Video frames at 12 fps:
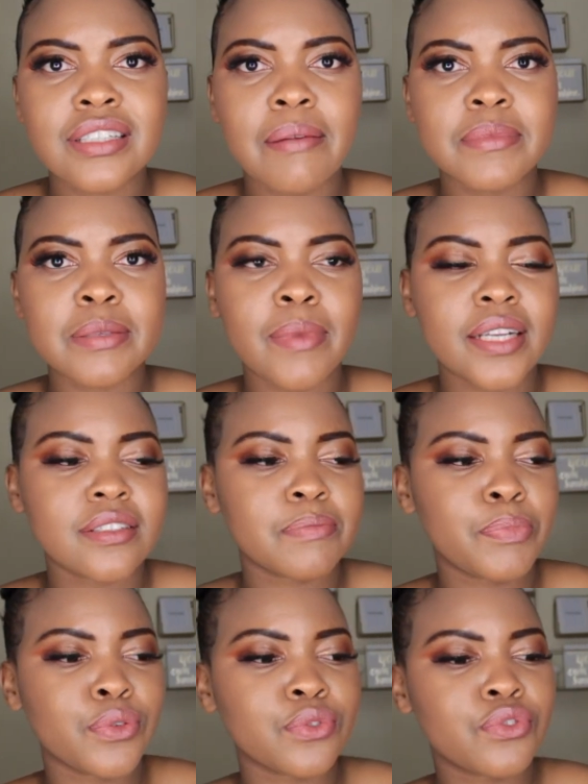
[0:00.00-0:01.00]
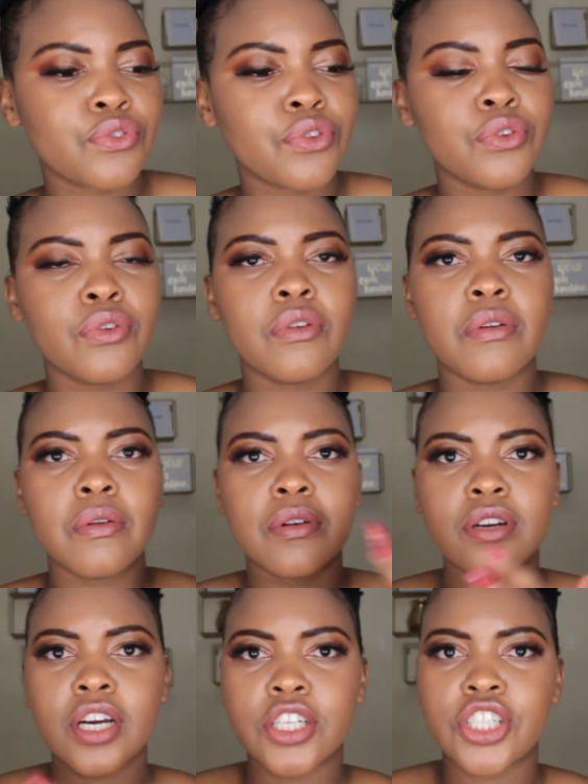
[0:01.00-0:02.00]
Sam's man's pulls through.
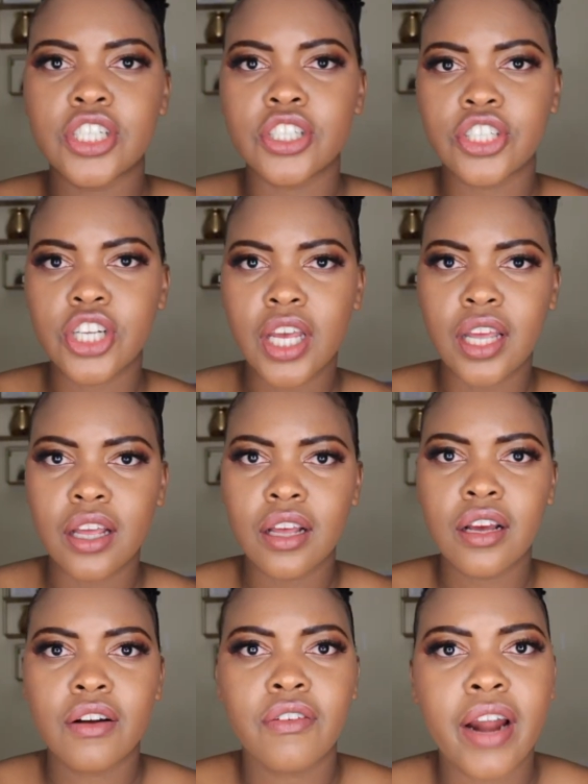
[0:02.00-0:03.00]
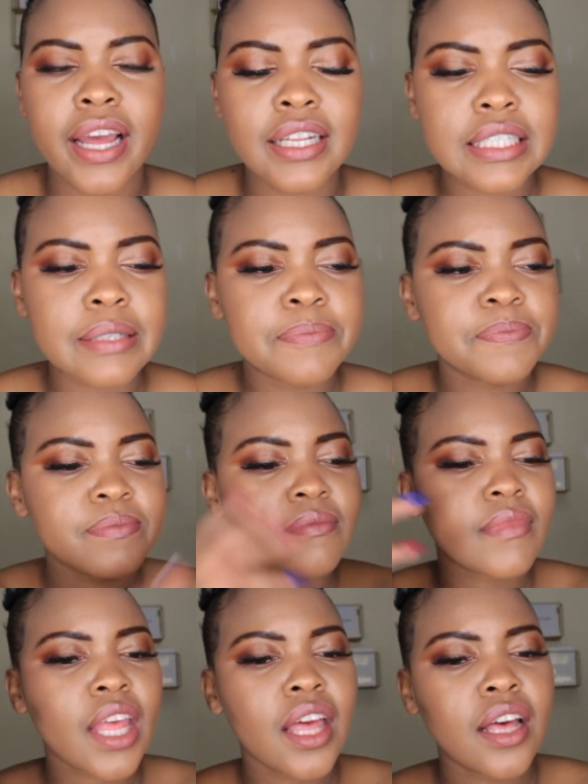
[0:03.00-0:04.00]
Ka-ching ching, right?
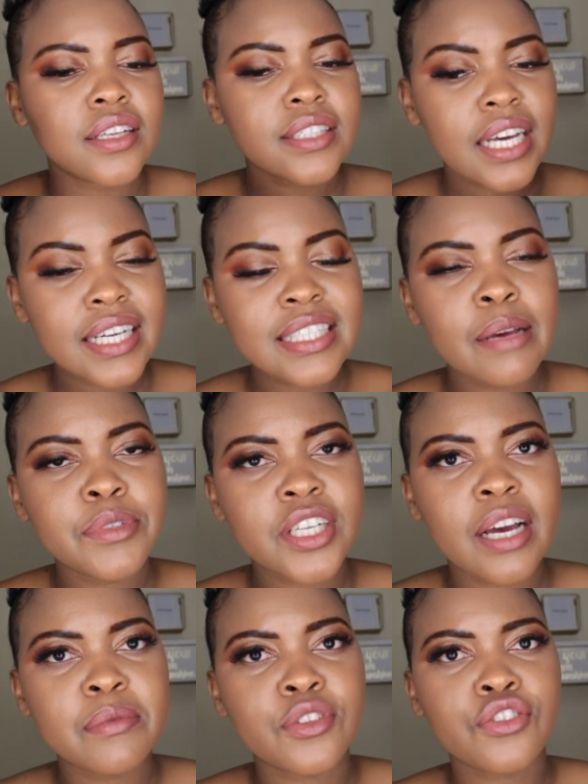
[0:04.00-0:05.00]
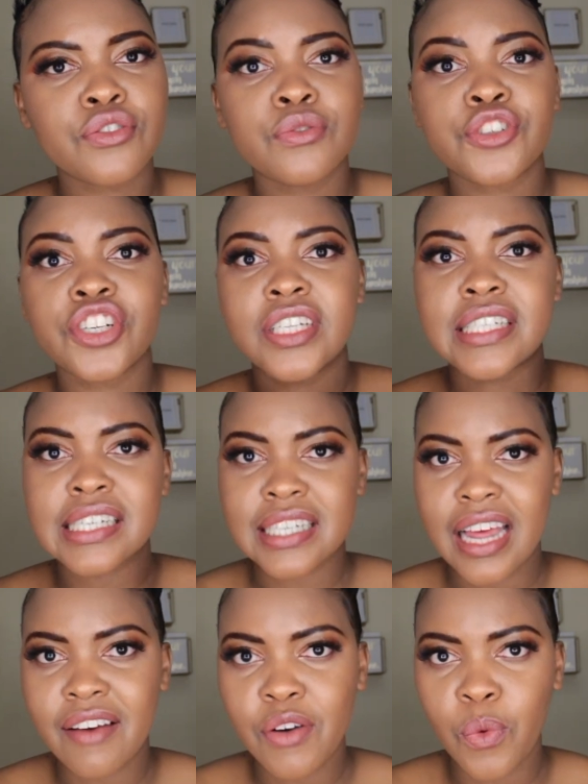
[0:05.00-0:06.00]
Second time she comes through, she
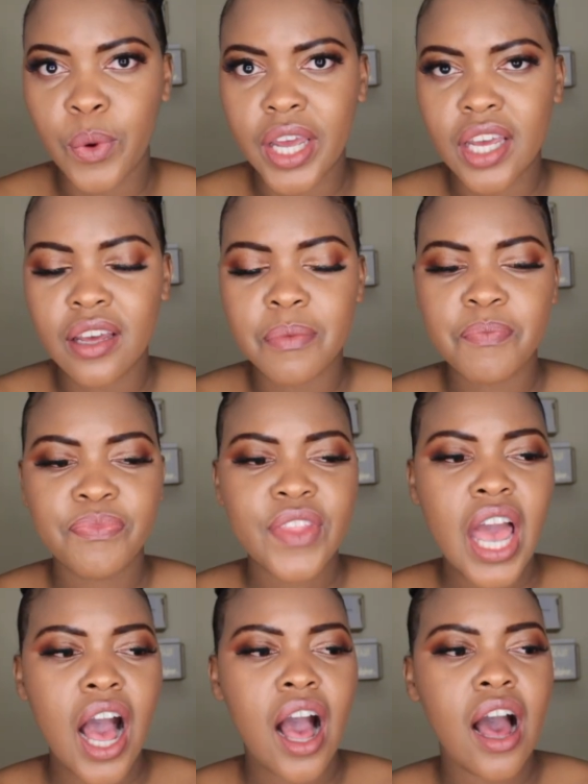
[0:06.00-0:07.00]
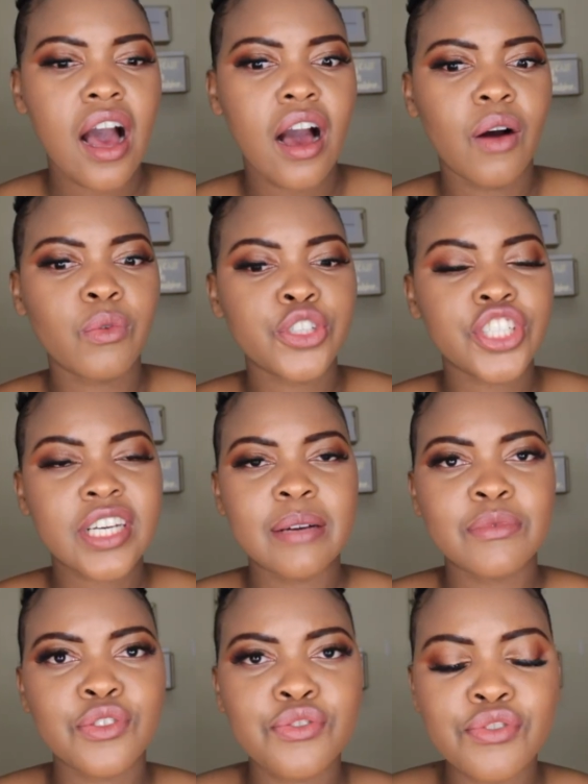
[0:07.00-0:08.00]
doesn't have a wig. Uh, when she
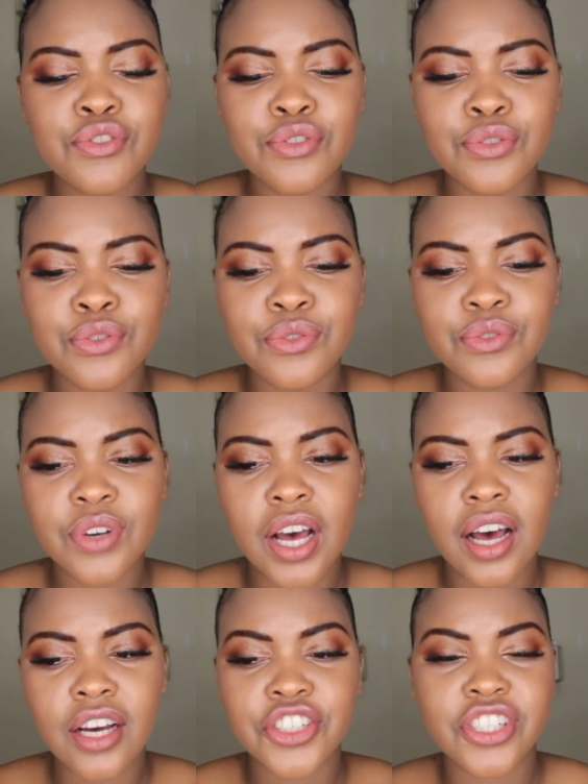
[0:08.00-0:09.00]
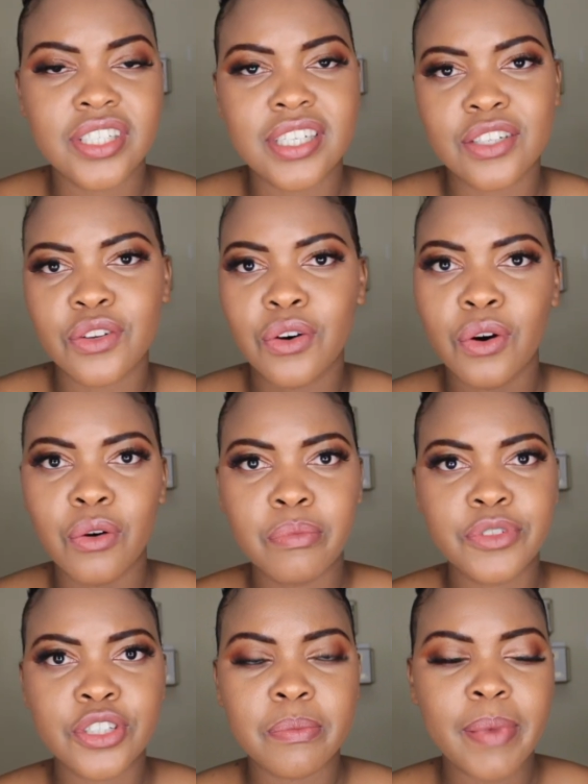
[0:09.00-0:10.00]
comes through, uh, she does her
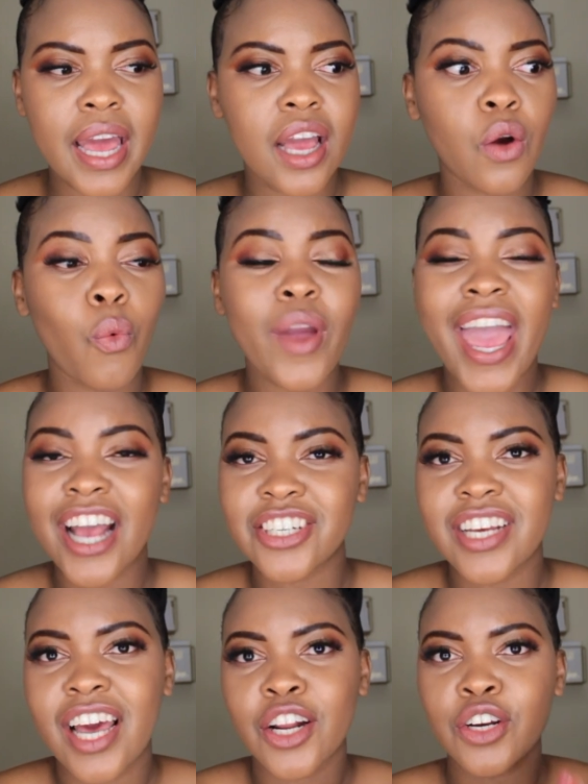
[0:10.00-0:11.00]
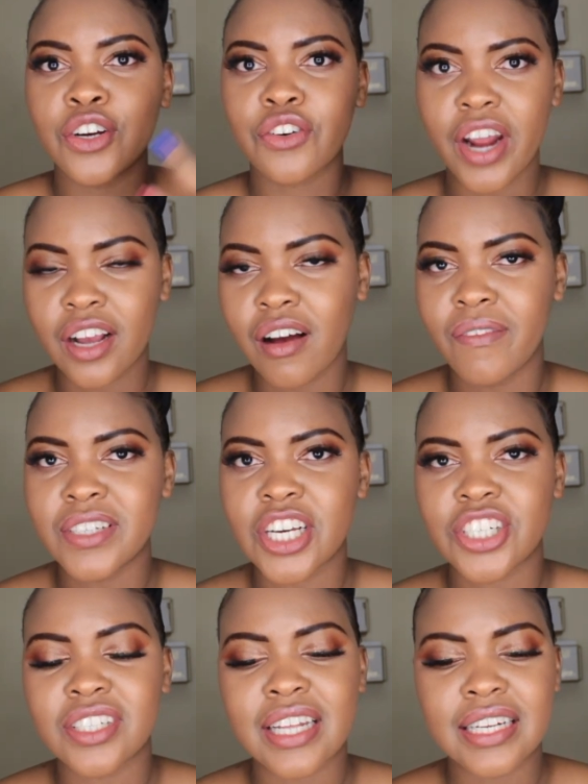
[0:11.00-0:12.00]
whole shebang. We actually had a great
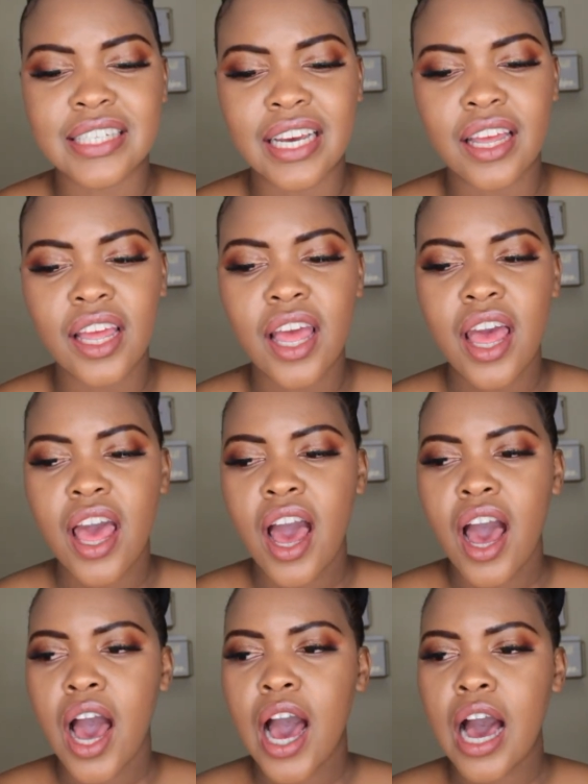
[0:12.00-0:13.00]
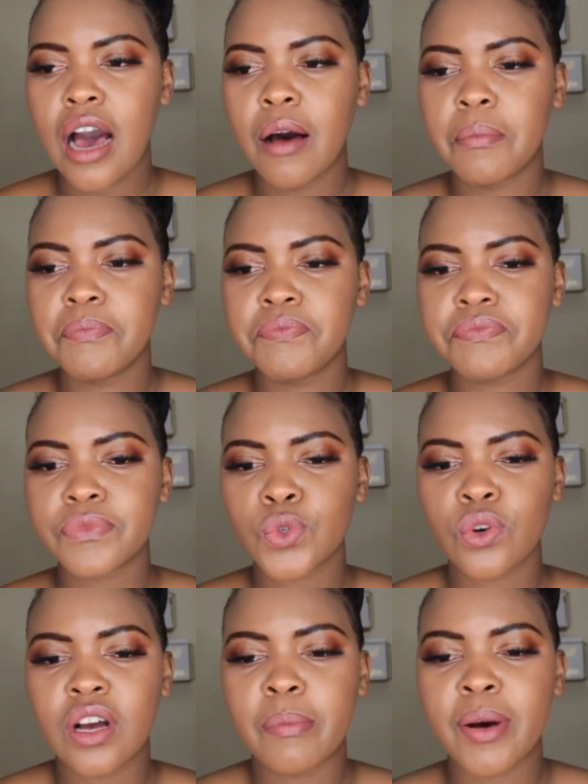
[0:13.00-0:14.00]
conversation that day. Um,
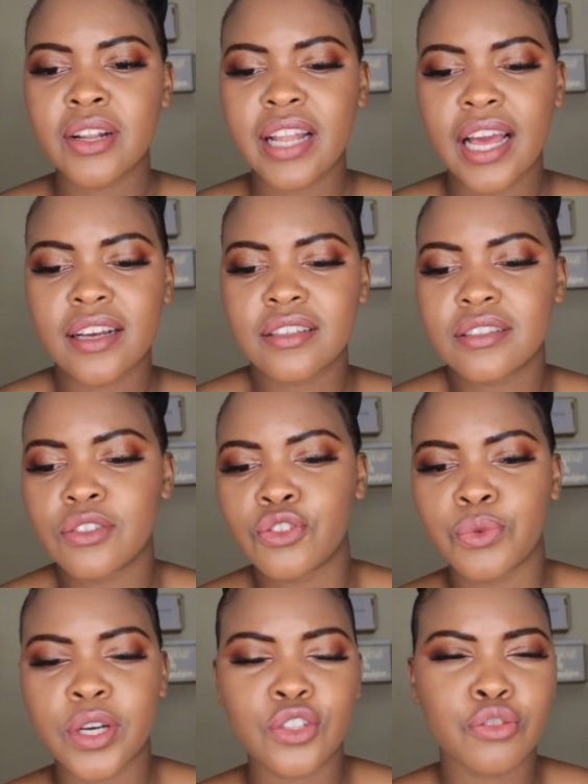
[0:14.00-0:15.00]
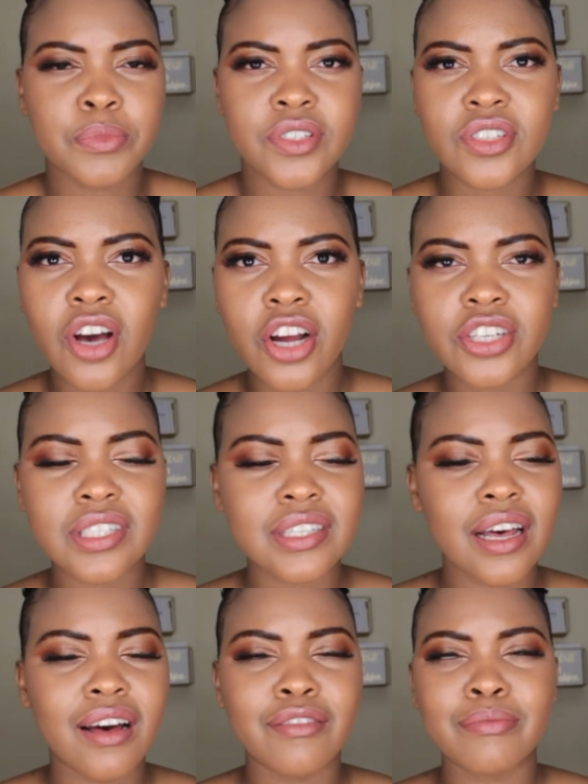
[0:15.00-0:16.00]
talking about like, do I do massage
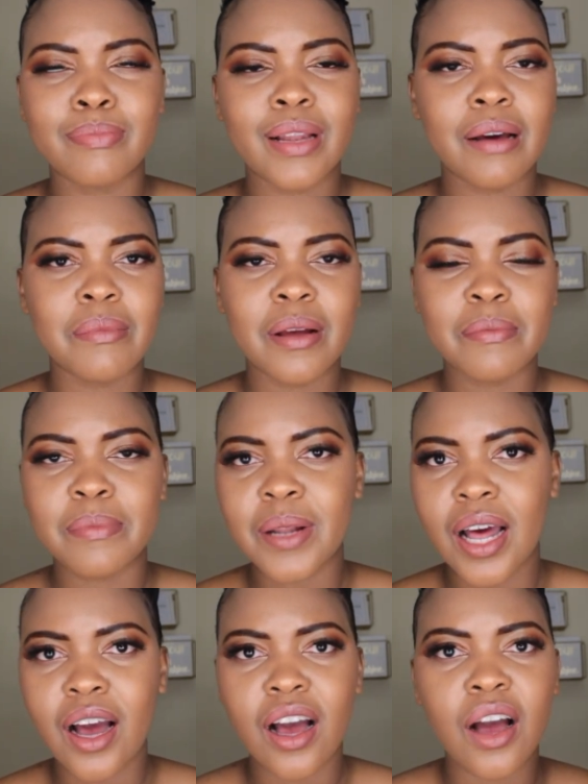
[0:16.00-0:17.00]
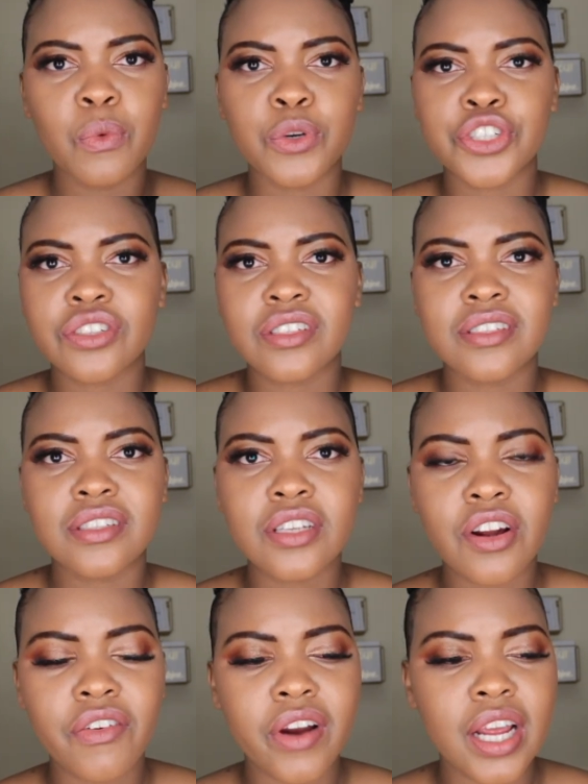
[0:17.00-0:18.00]
stuff, blah blah blah, we should
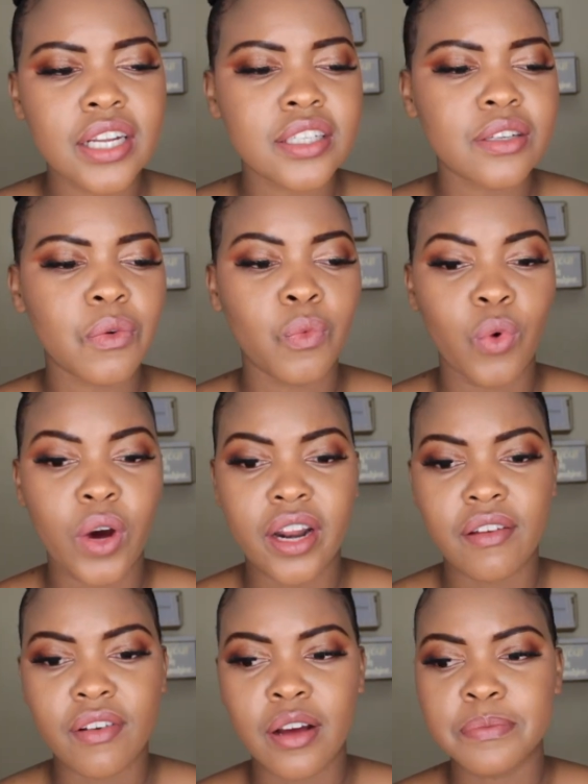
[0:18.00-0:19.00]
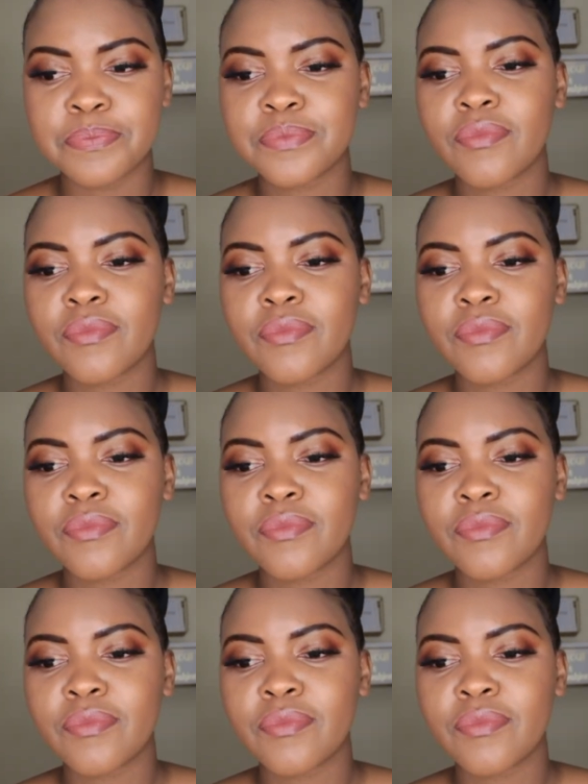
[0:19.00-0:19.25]
consider it, whatever.